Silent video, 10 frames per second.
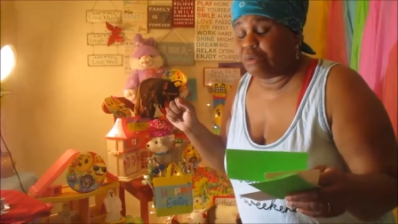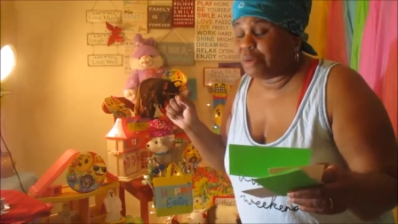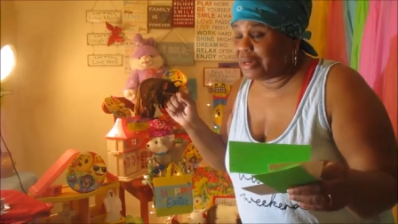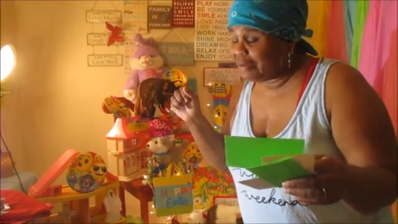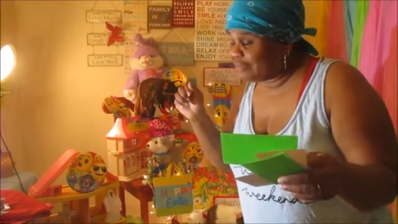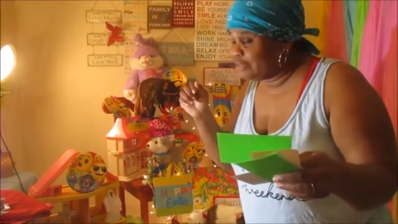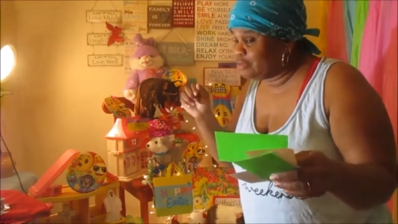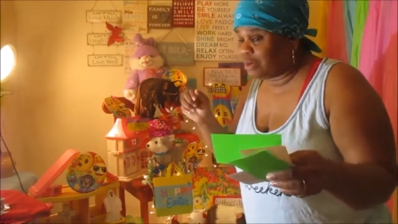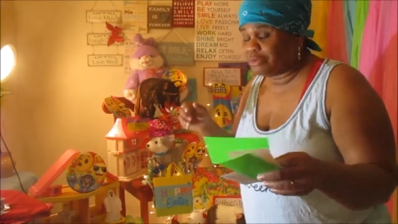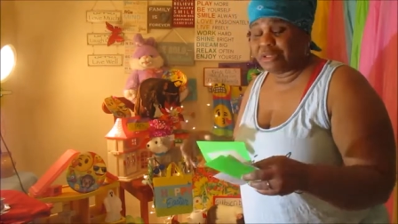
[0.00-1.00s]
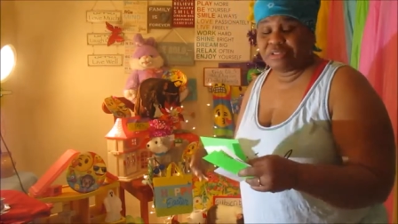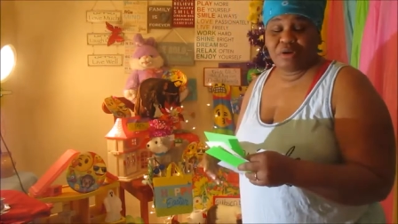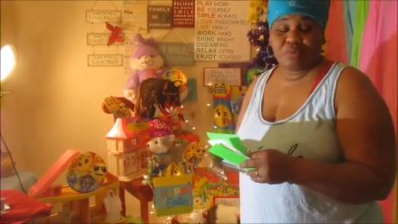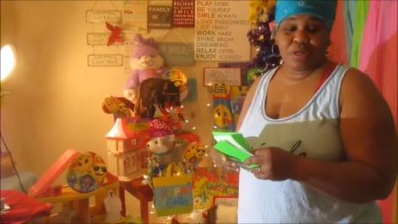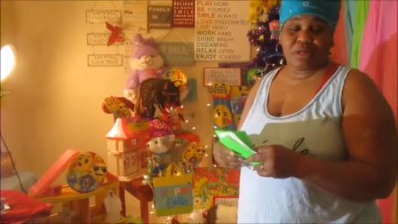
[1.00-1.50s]
whatever you want in
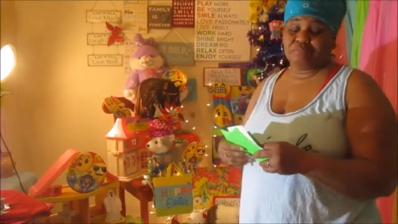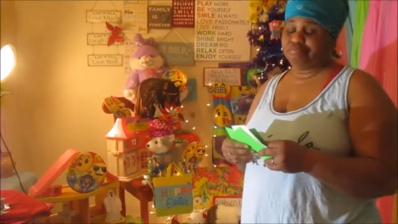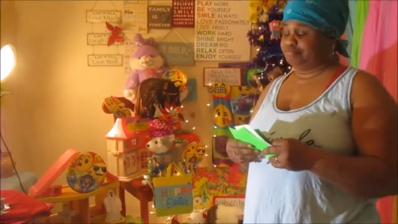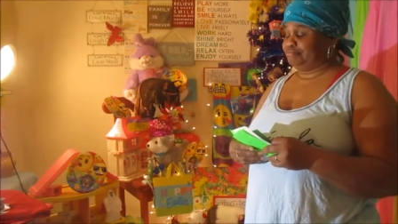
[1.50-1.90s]
your um